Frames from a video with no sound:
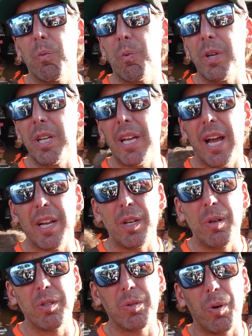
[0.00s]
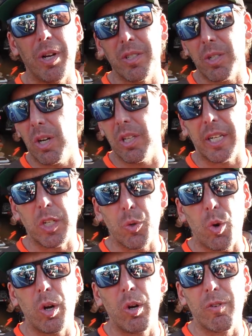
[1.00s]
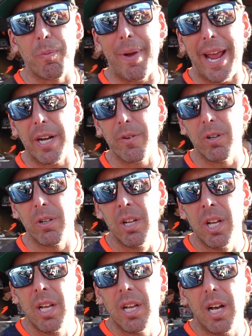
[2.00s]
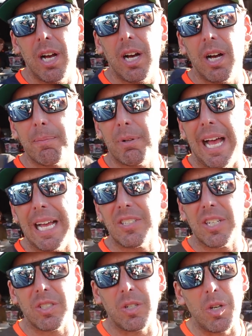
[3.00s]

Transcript: We use what is called like a drawn-over mandrel plastic.